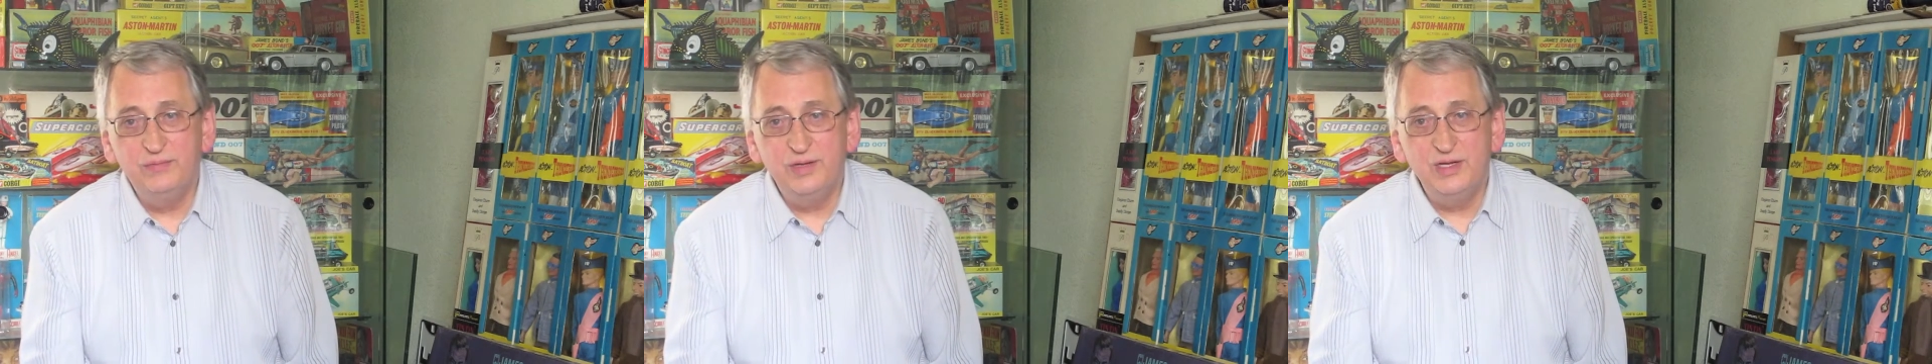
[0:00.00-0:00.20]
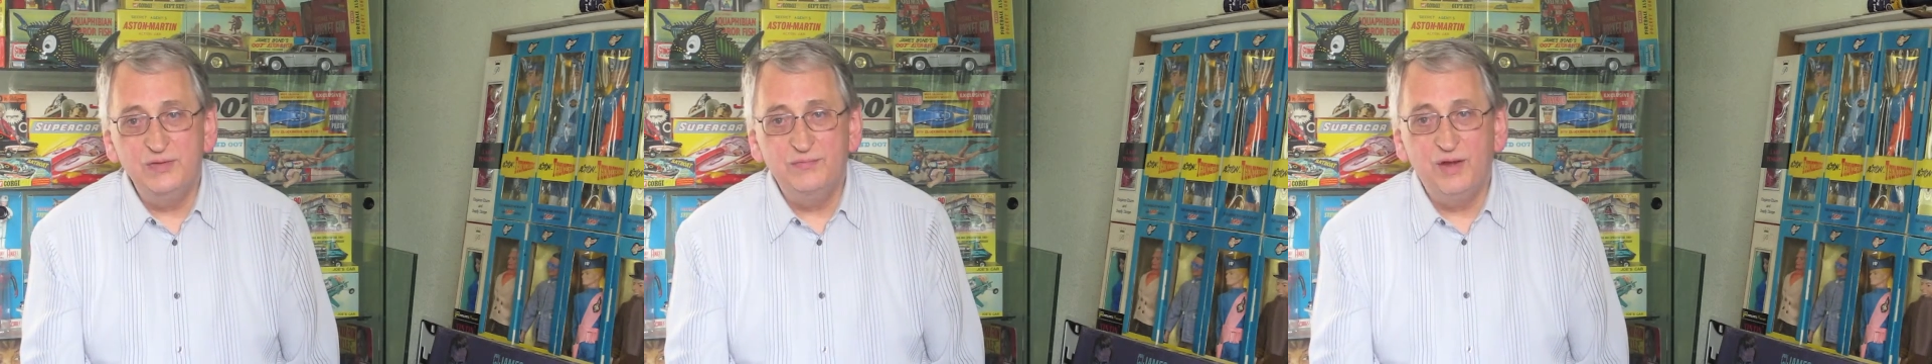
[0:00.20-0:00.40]

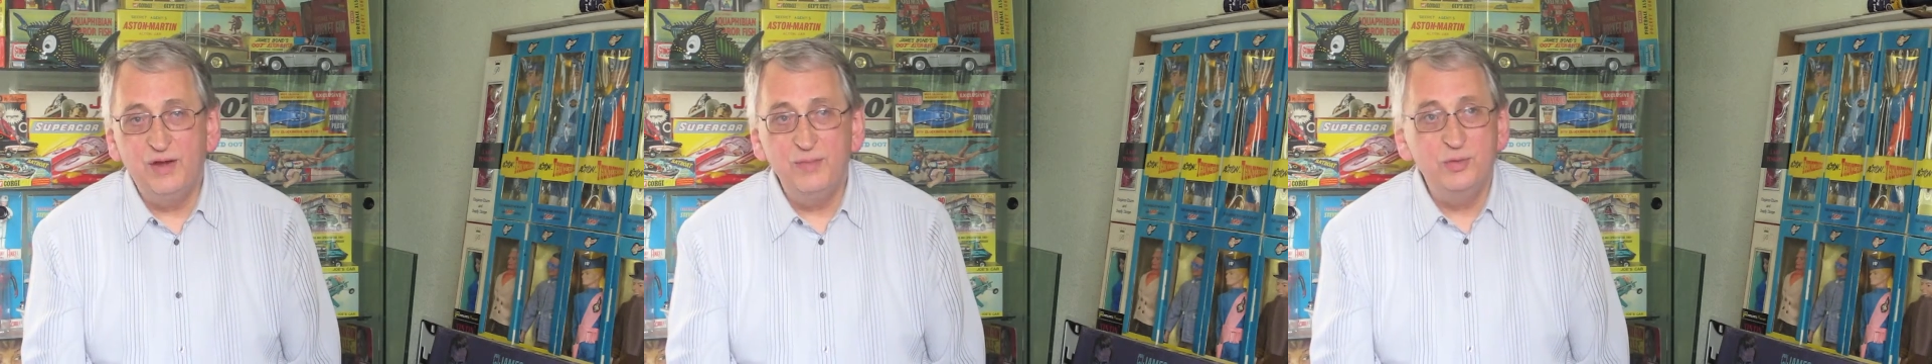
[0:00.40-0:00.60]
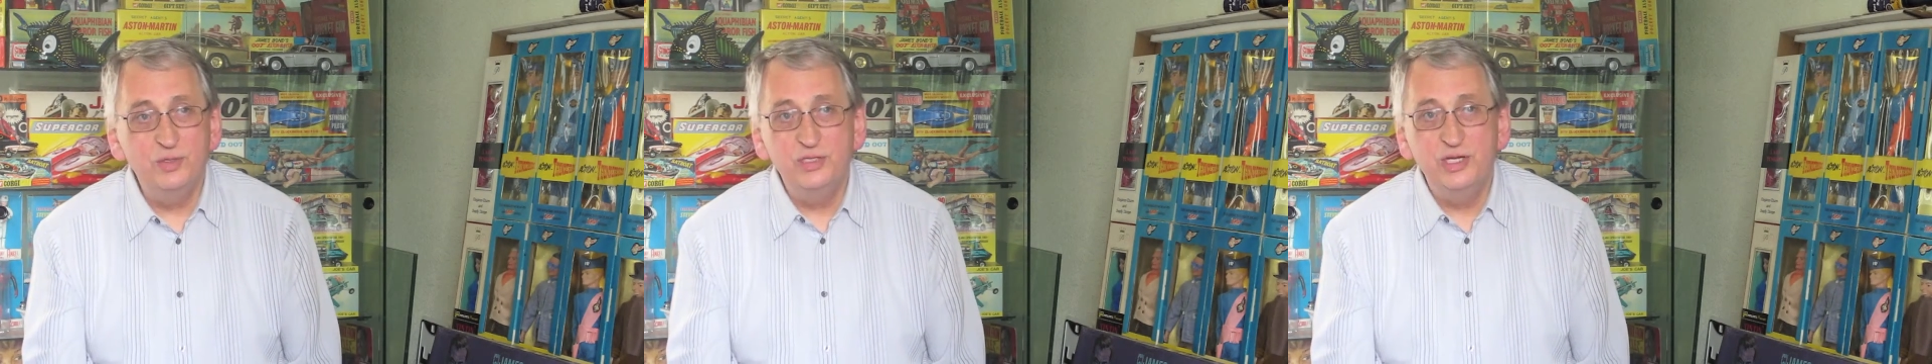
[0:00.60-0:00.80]

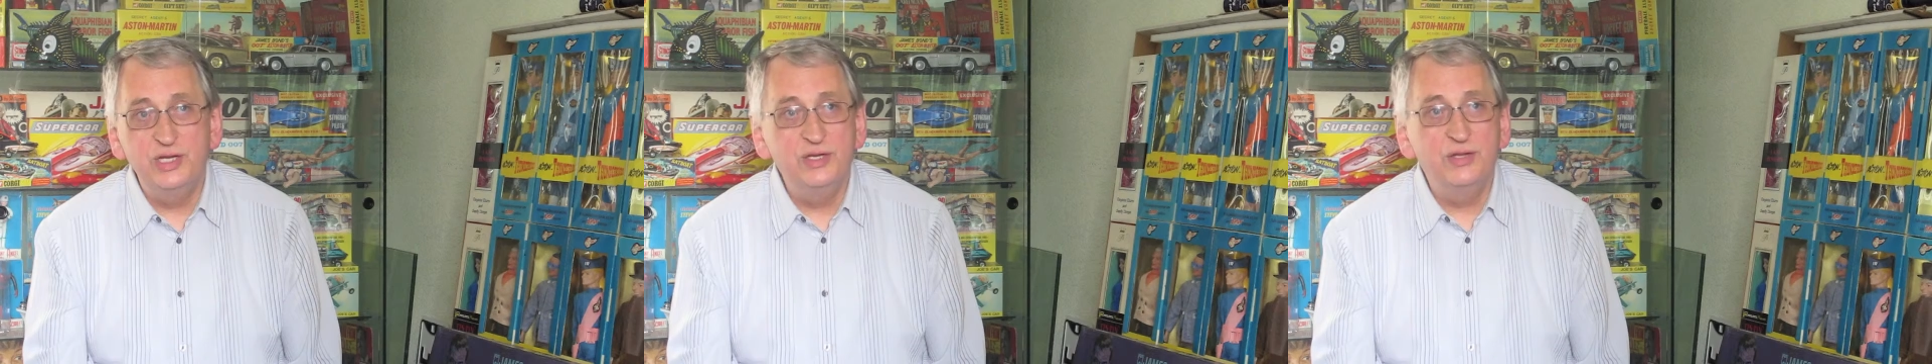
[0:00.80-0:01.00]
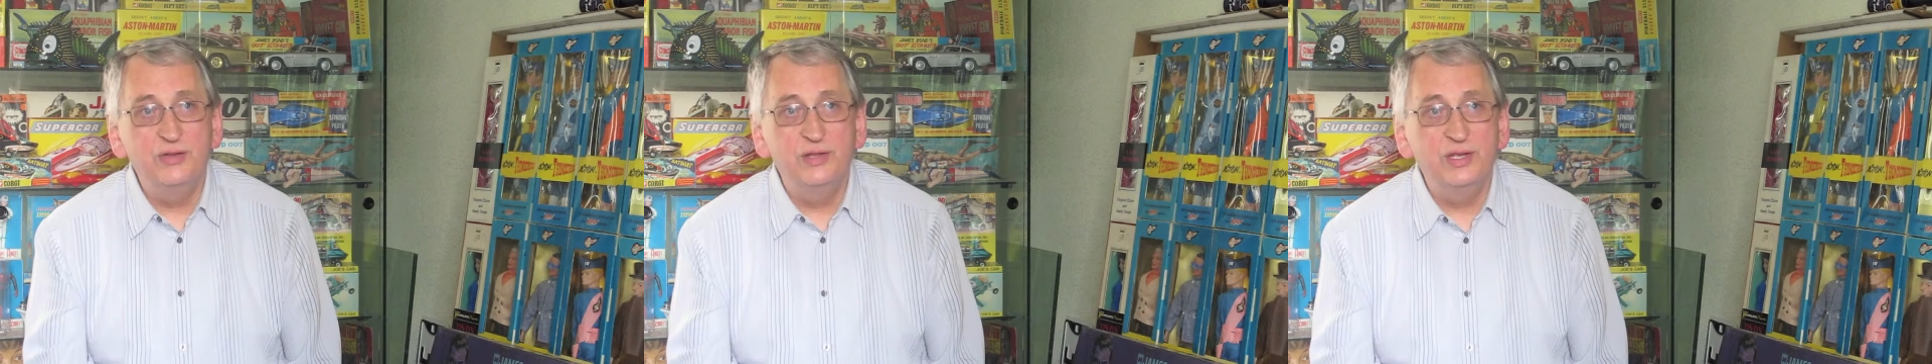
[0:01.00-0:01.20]
very much
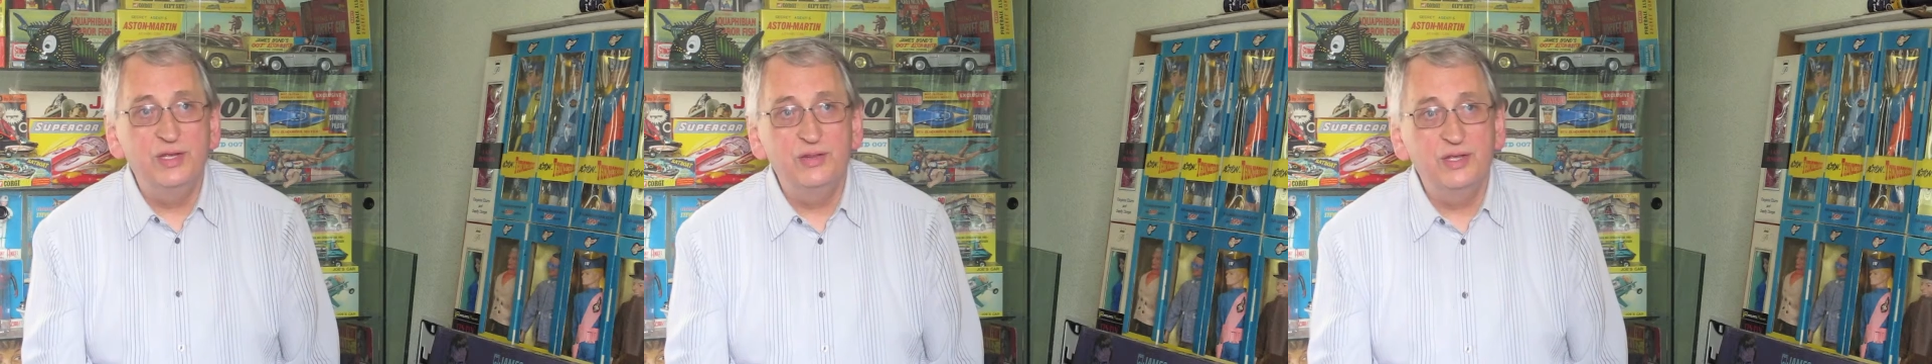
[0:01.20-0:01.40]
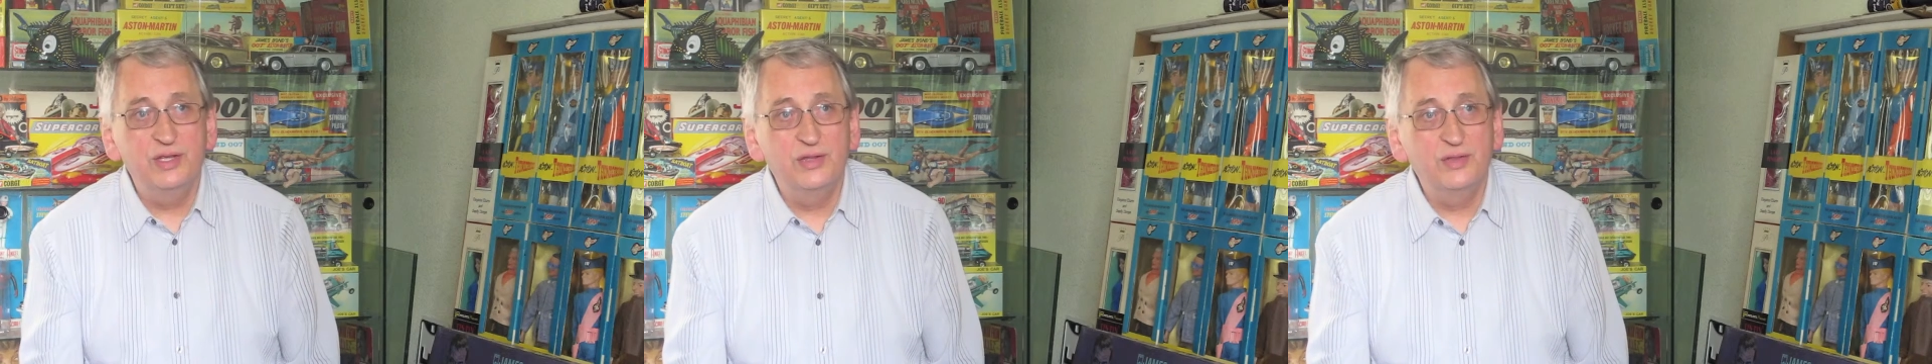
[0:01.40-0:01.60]
into
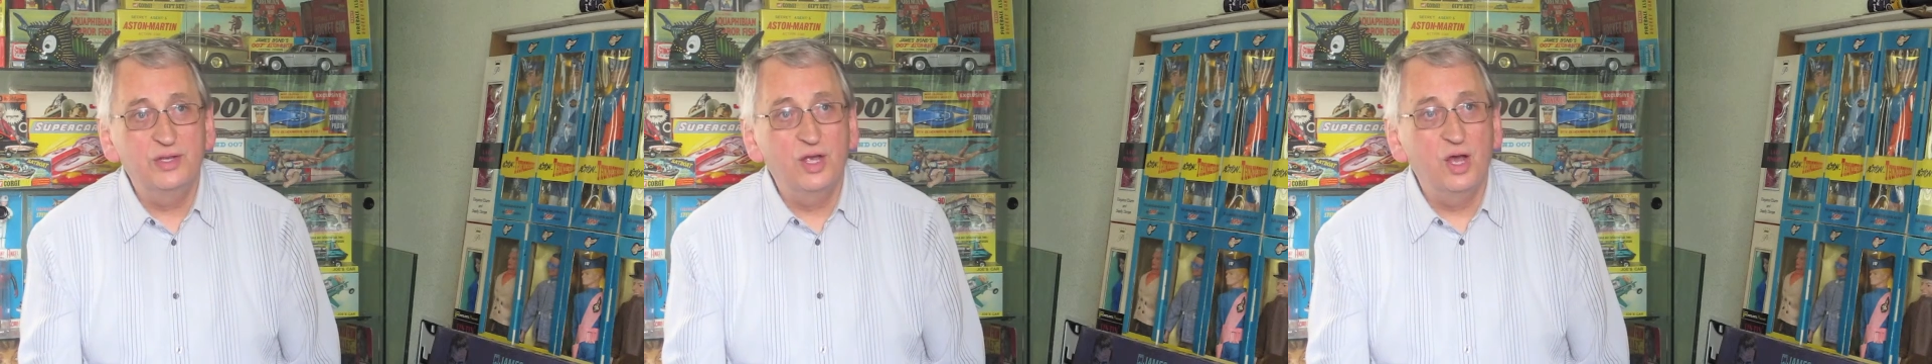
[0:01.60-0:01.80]
the